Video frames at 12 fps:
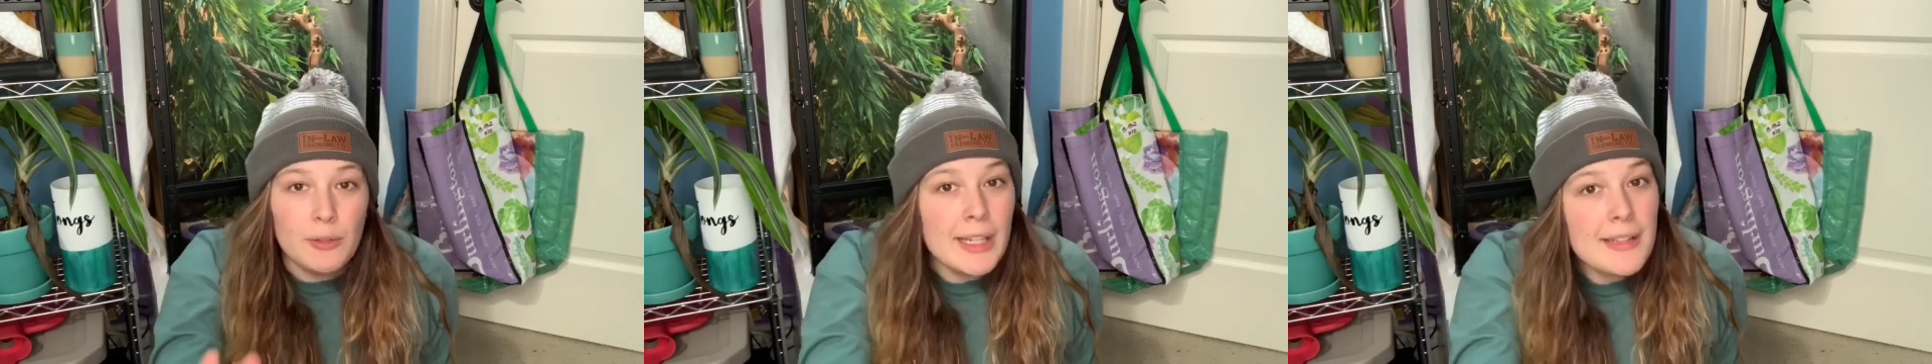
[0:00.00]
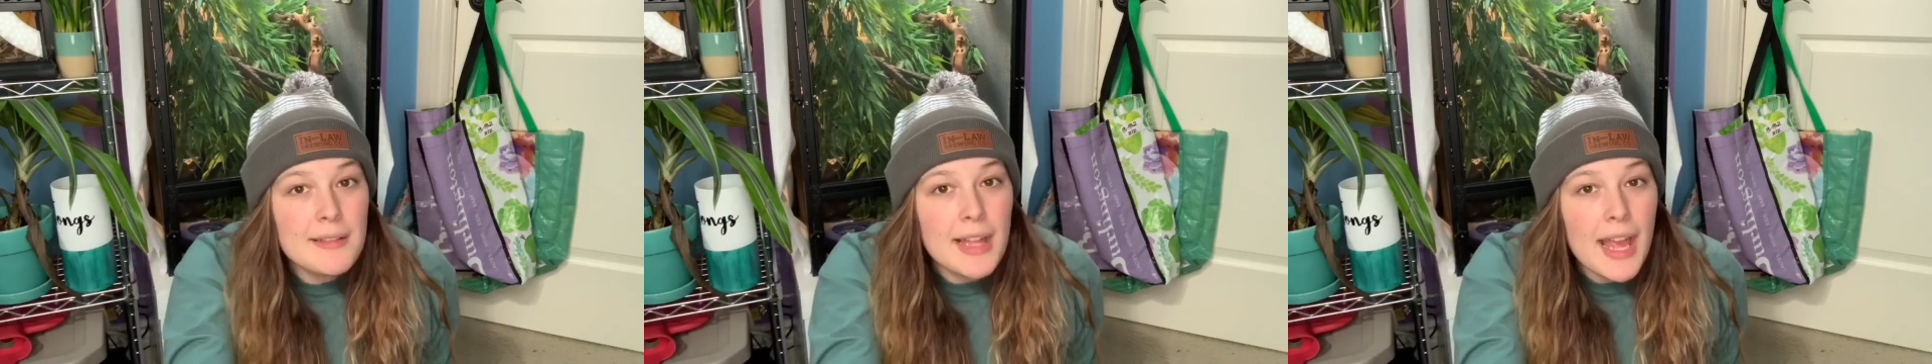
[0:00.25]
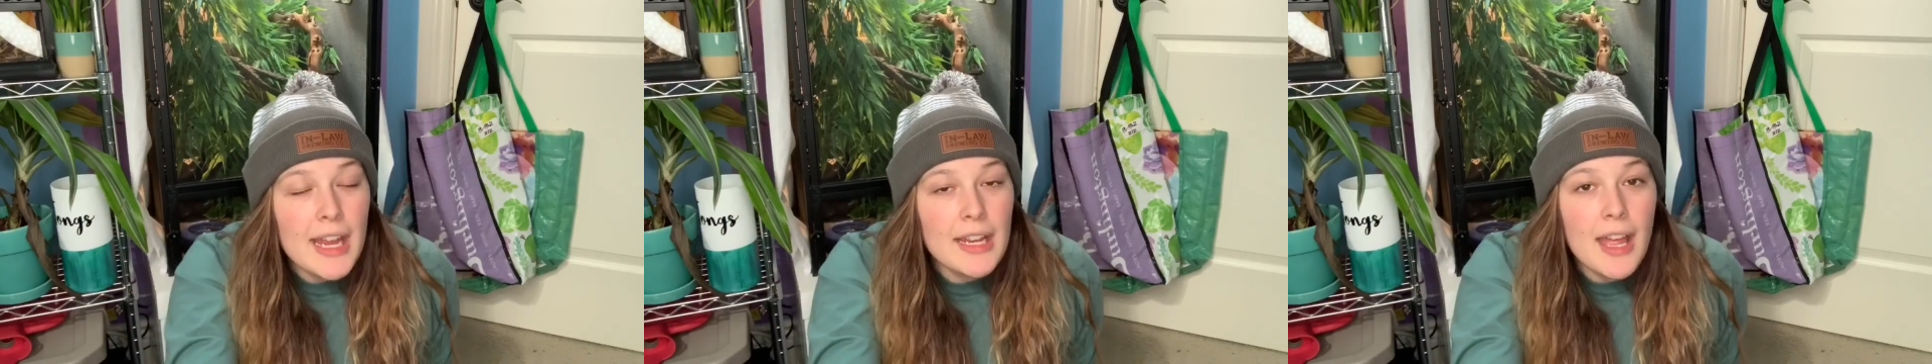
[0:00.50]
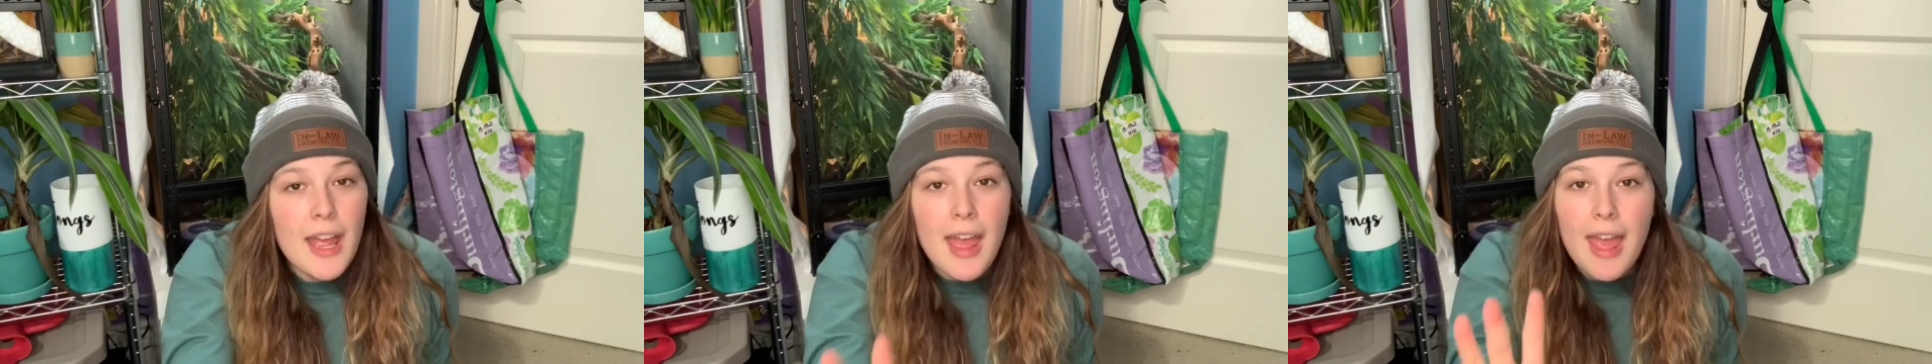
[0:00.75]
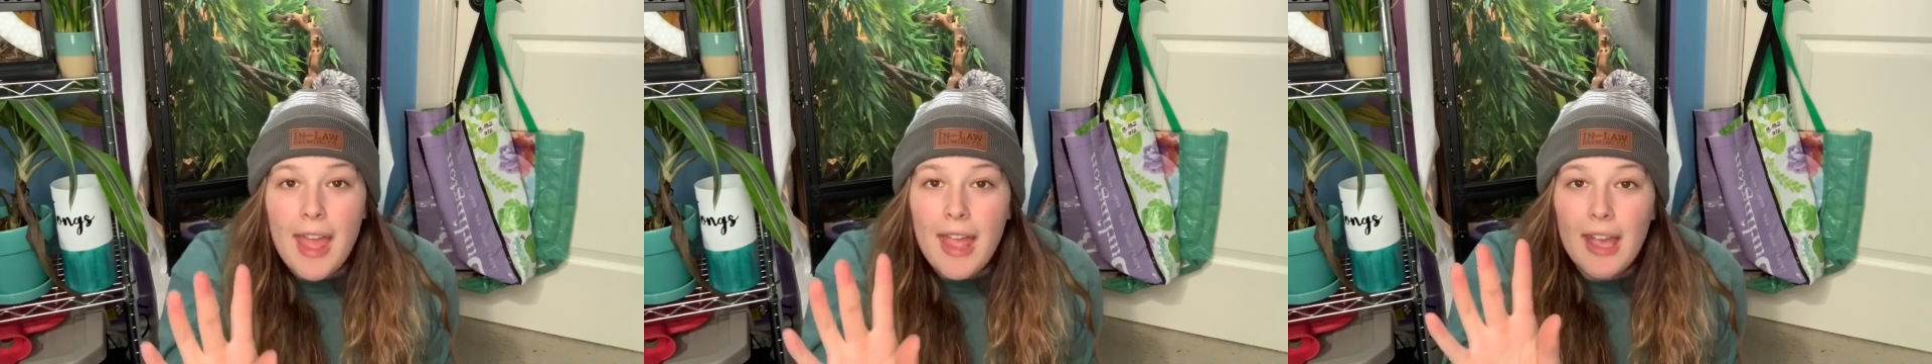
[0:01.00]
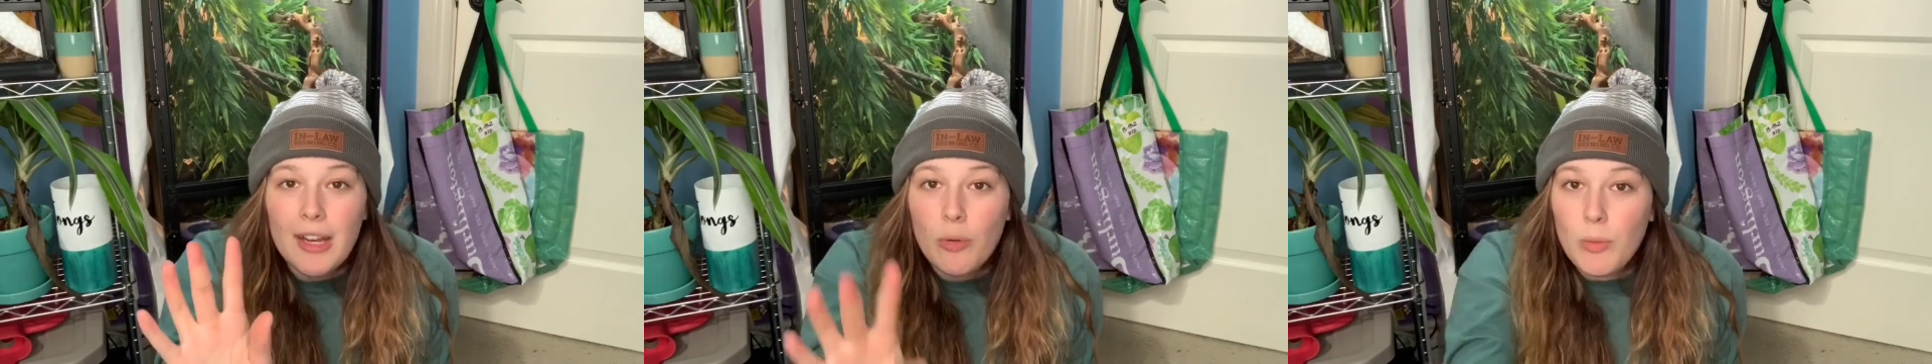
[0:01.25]
right inside
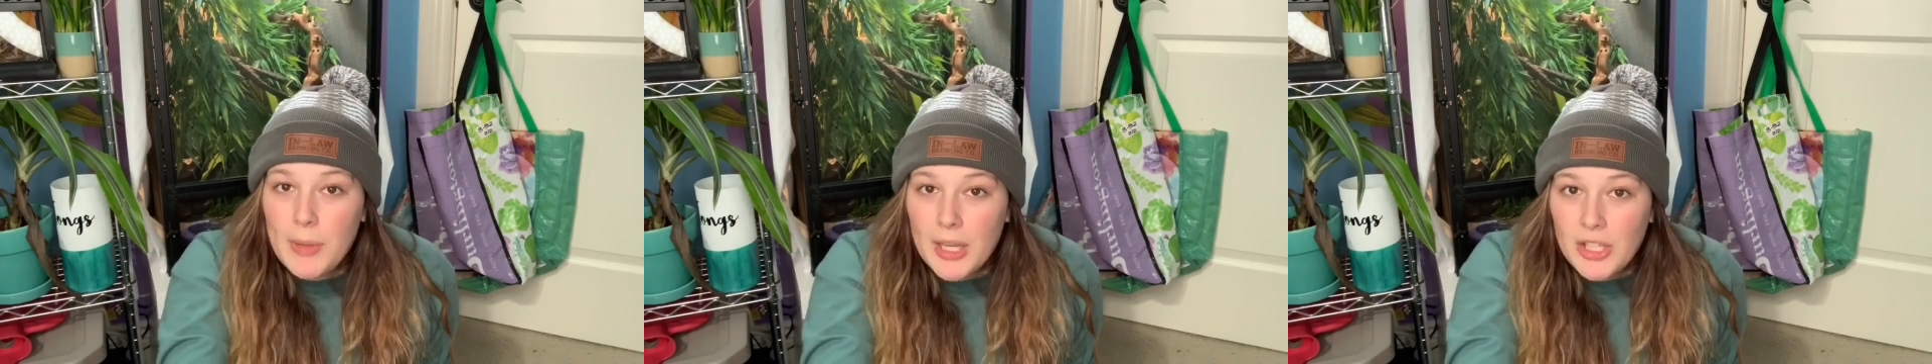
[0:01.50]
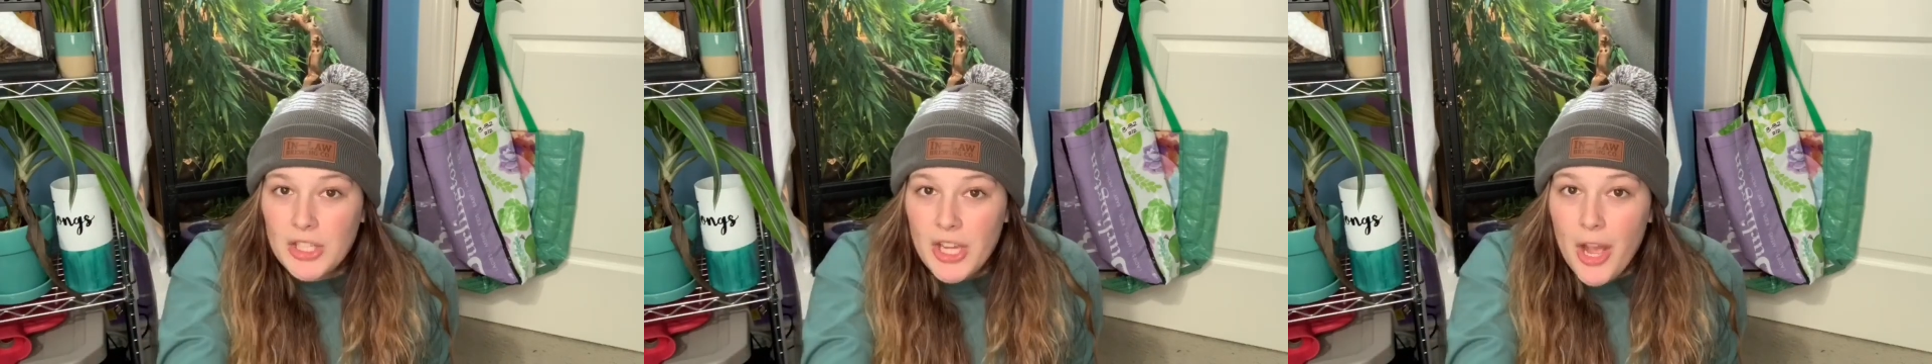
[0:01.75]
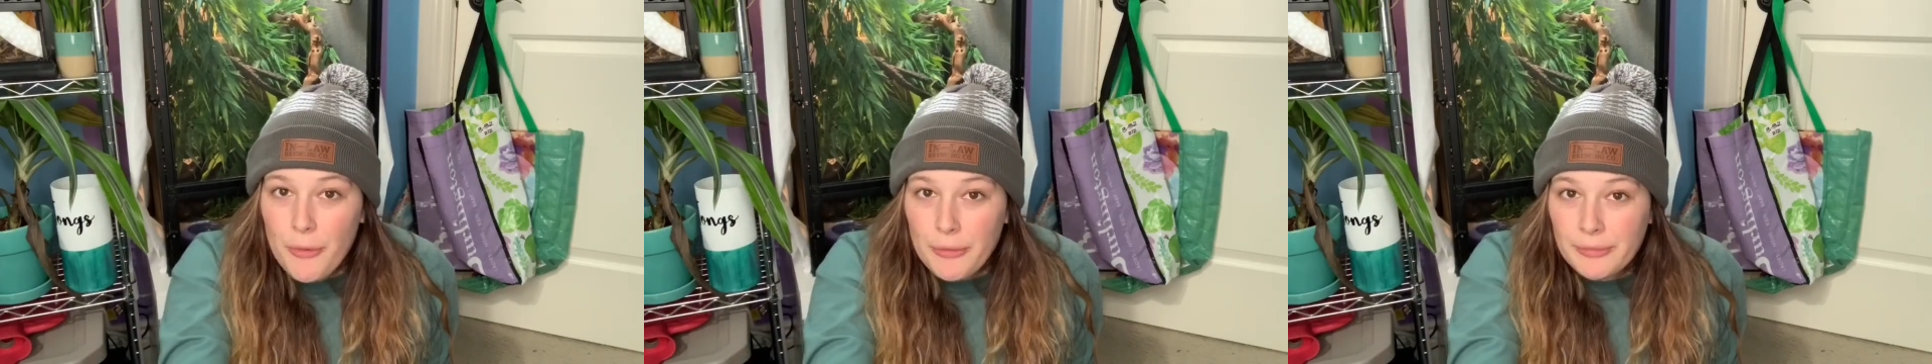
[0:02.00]
and we'll be good to go.